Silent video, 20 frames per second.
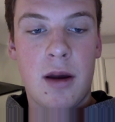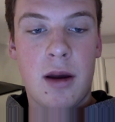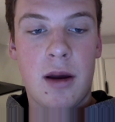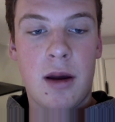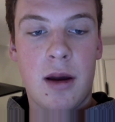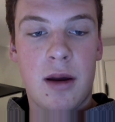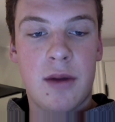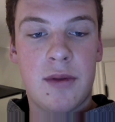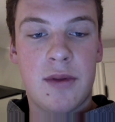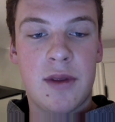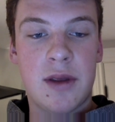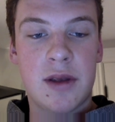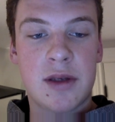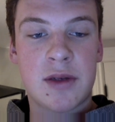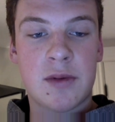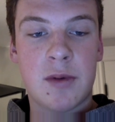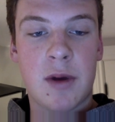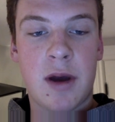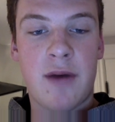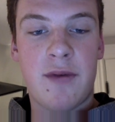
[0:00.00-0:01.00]
uh,
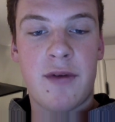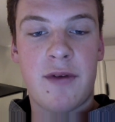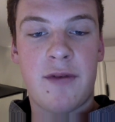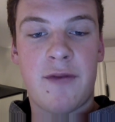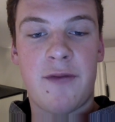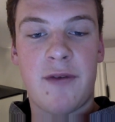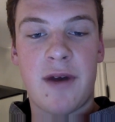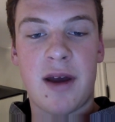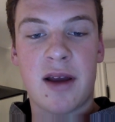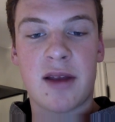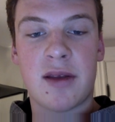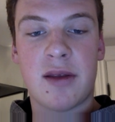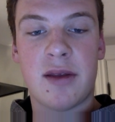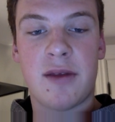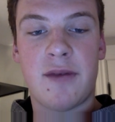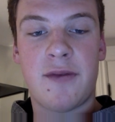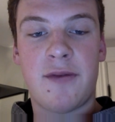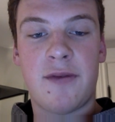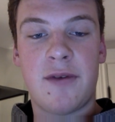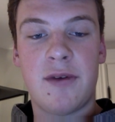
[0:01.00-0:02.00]
this will have an effect on
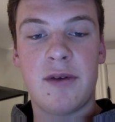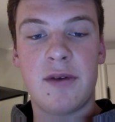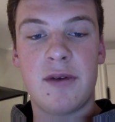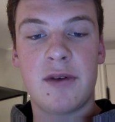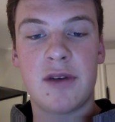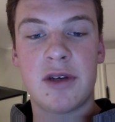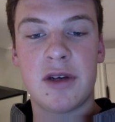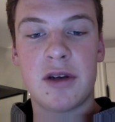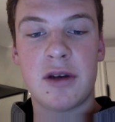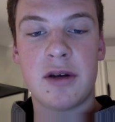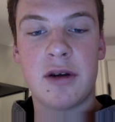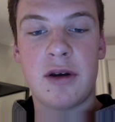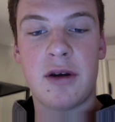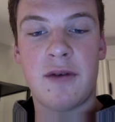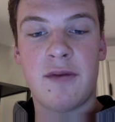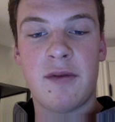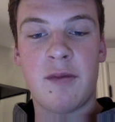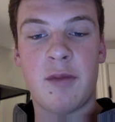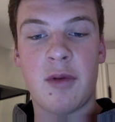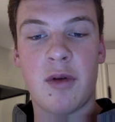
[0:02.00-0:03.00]
the future
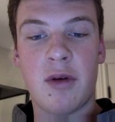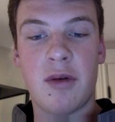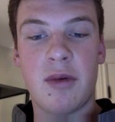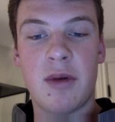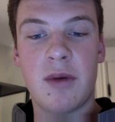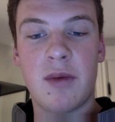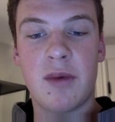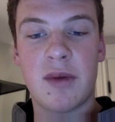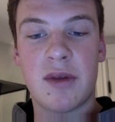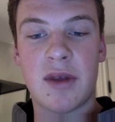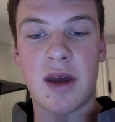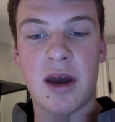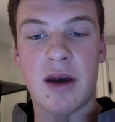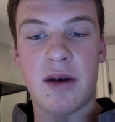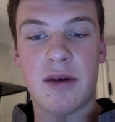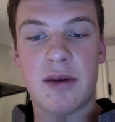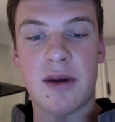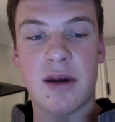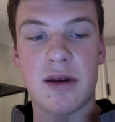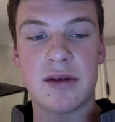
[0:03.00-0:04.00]
of employment with the
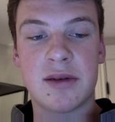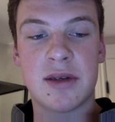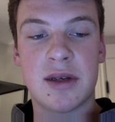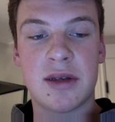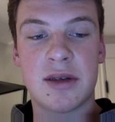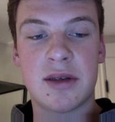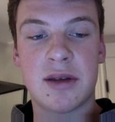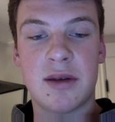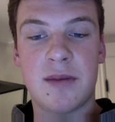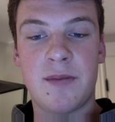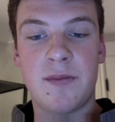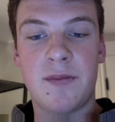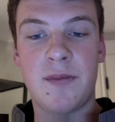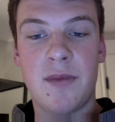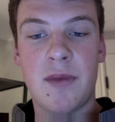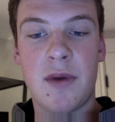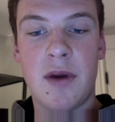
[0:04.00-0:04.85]
healthcare system,